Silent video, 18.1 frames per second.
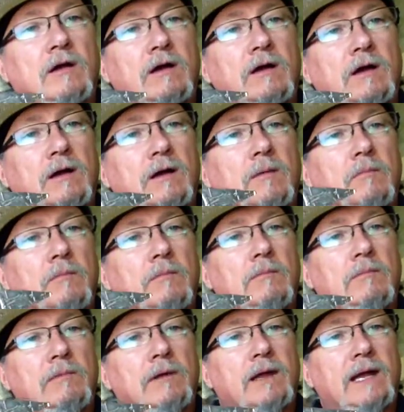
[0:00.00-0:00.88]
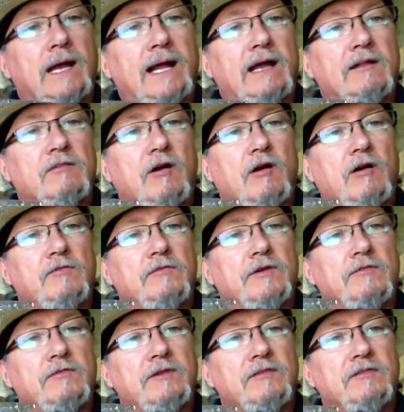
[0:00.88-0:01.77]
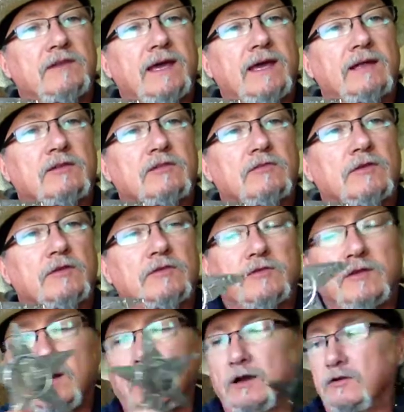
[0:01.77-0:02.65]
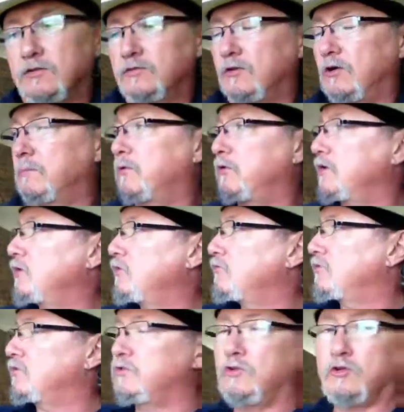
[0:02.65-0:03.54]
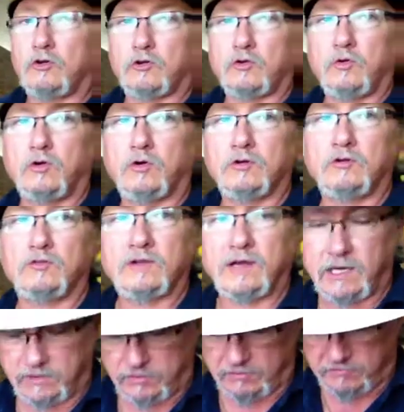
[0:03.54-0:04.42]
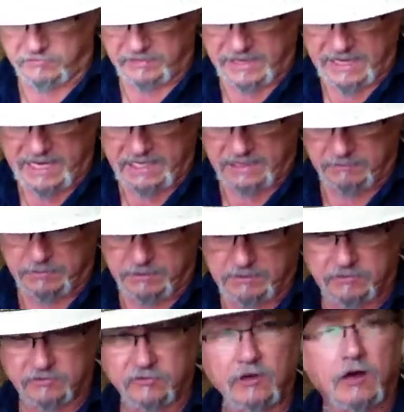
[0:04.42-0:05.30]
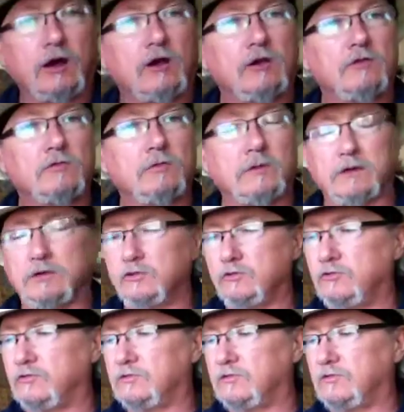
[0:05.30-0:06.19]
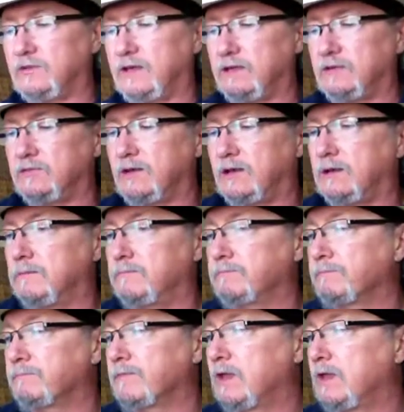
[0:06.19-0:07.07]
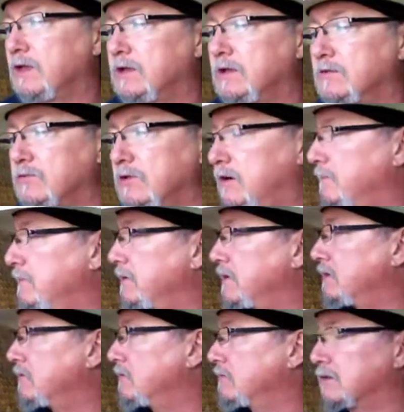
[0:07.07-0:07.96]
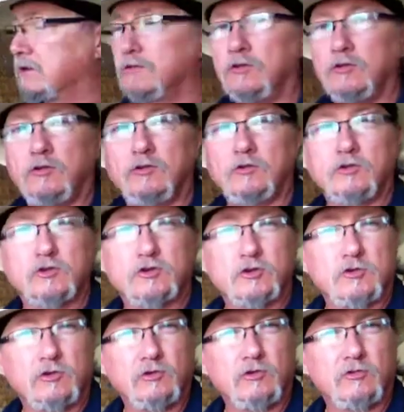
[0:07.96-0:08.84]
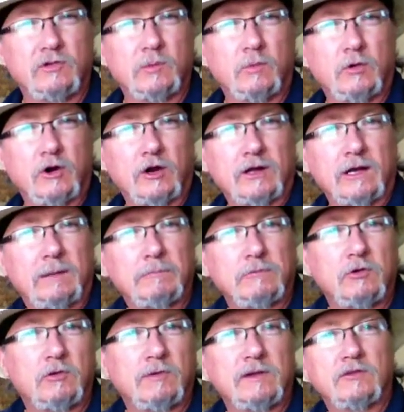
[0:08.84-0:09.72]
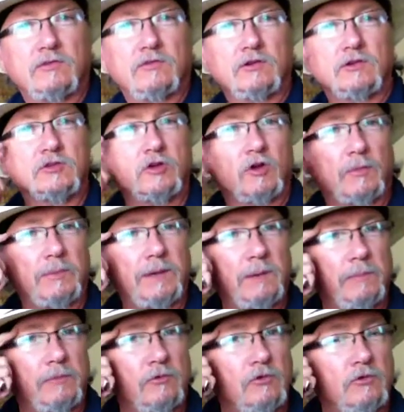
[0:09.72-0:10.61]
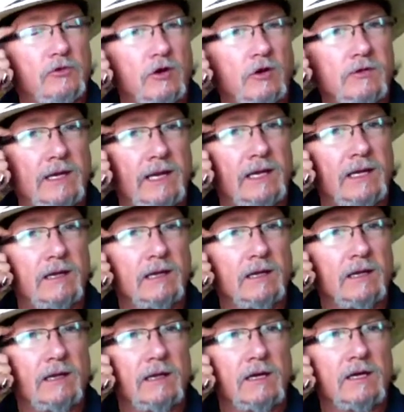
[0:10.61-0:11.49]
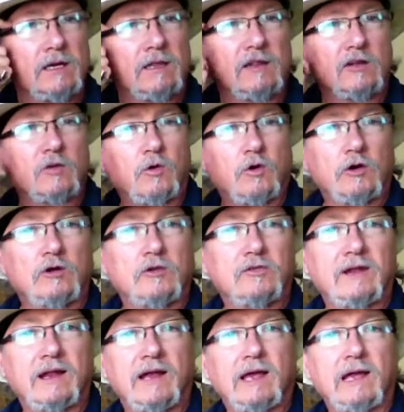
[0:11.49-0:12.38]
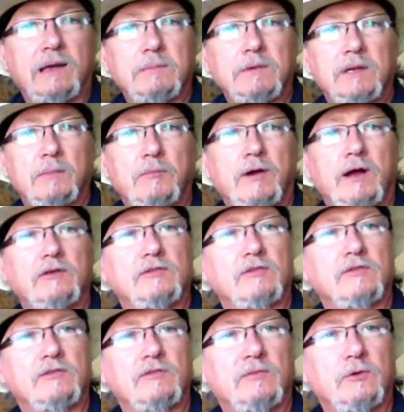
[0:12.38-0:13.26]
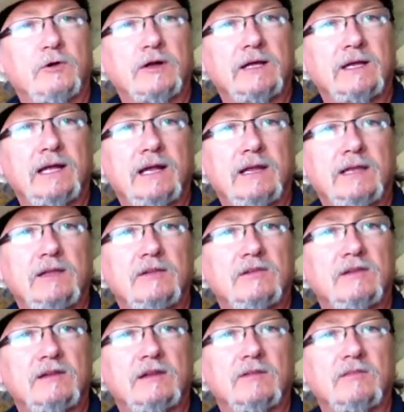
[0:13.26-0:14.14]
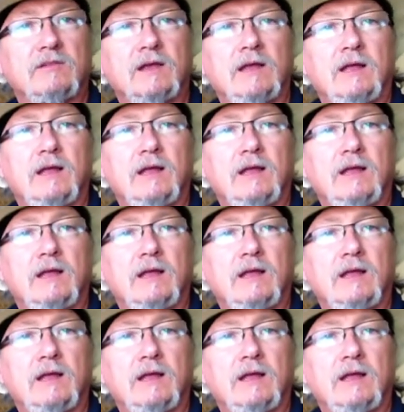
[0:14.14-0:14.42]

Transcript: and I got all 50 states for the stars. So I'm only using New York quarters on the flag, but the stars, we're going to use the states on them. So I'm going to continue to do some work. I'm doing this to show the people who donated the quarters that I am in the process of working on this, and it's